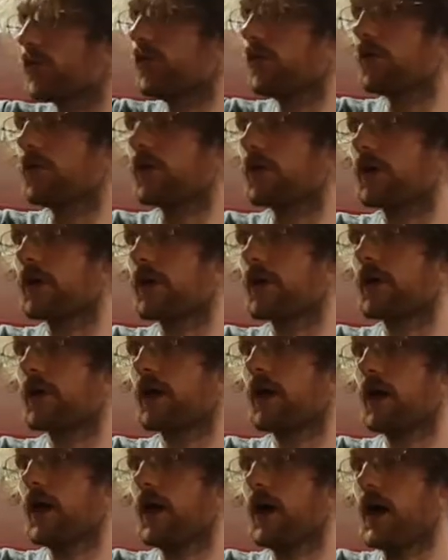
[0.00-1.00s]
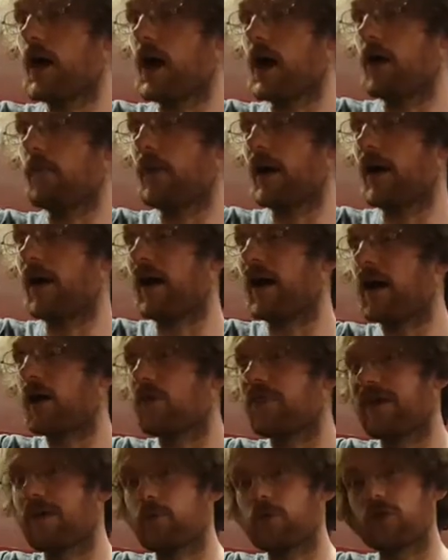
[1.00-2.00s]
talk about how
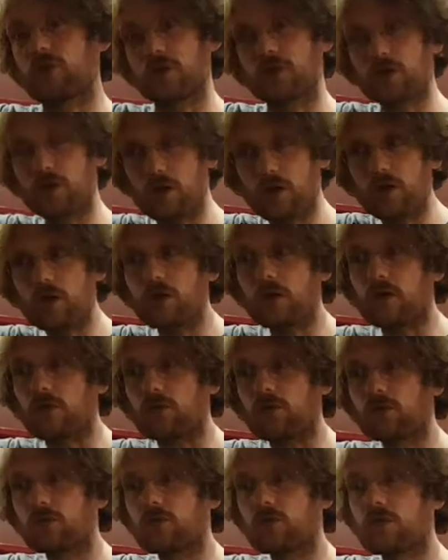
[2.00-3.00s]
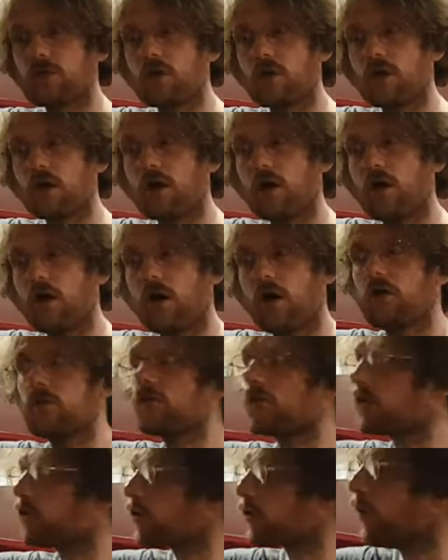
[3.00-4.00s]
there was a curse on
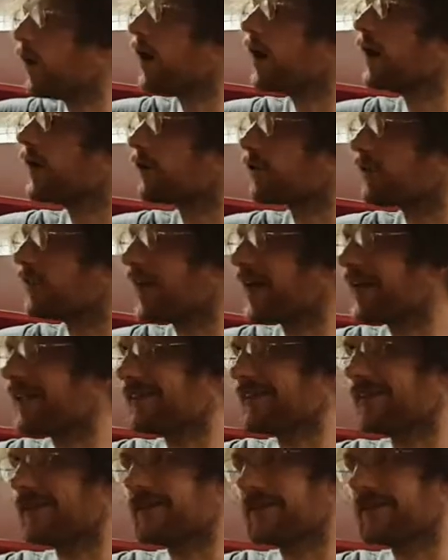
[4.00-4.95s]
the squire's land.